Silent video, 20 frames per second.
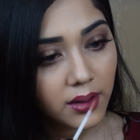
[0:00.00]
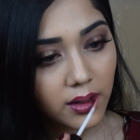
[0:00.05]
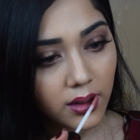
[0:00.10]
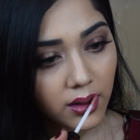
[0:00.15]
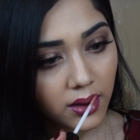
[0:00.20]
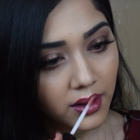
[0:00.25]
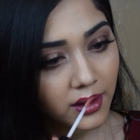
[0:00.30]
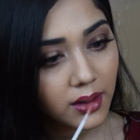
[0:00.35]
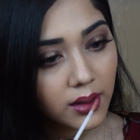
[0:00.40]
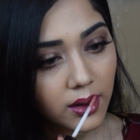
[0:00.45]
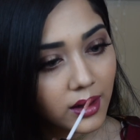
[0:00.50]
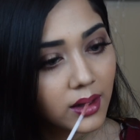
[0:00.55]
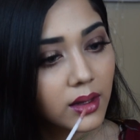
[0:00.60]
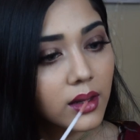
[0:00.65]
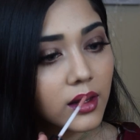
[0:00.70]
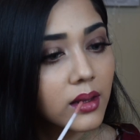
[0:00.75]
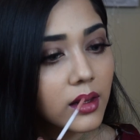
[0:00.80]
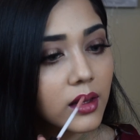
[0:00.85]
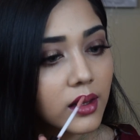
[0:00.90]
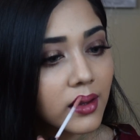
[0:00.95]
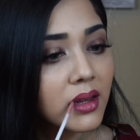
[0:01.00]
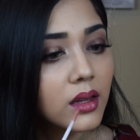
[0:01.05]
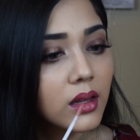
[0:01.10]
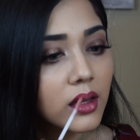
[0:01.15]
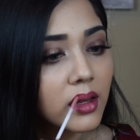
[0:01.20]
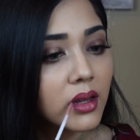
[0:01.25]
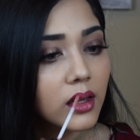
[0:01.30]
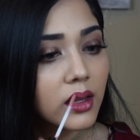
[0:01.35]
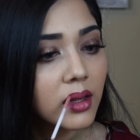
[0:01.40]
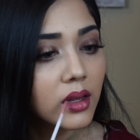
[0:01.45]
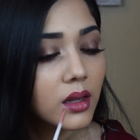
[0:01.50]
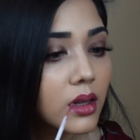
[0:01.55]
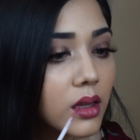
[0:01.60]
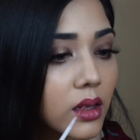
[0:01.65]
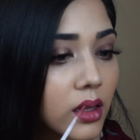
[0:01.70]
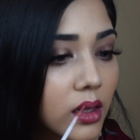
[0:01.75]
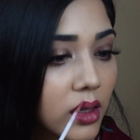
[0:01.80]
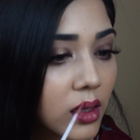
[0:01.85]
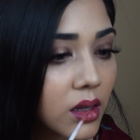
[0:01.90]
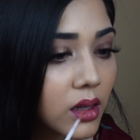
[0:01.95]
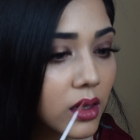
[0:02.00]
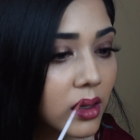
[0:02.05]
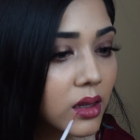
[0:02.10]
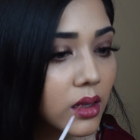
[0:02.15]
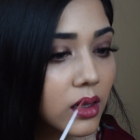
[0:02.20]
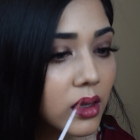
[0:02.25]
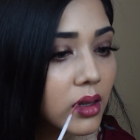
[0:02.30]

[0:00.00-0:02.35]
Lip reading: Don't waste your time with looking